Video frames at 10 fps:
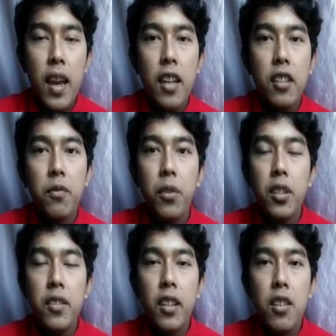As for
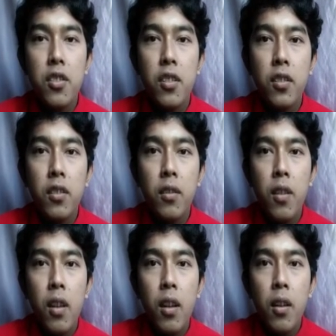discussion,
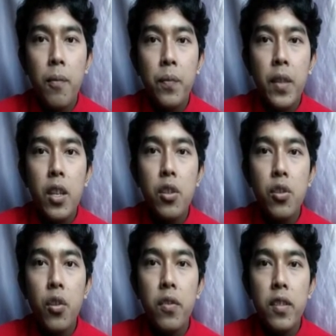It
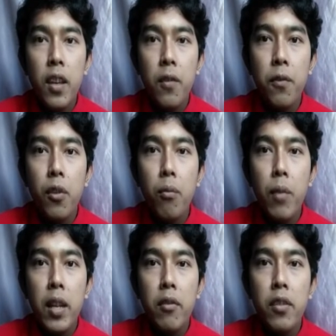shows that from
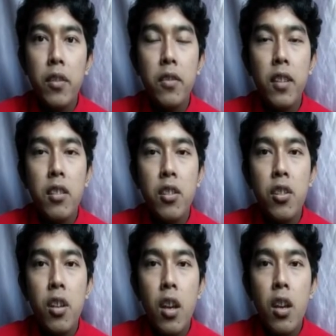my research
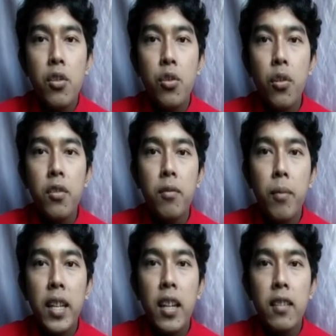study, shows
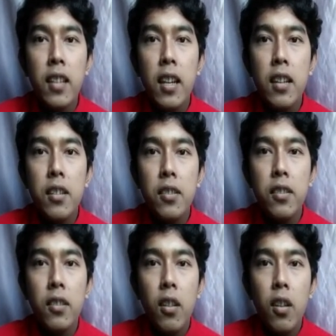my data
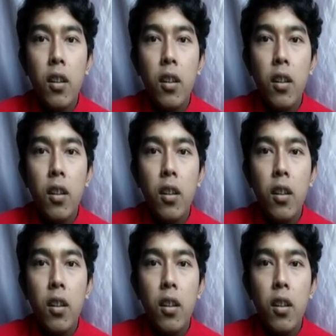is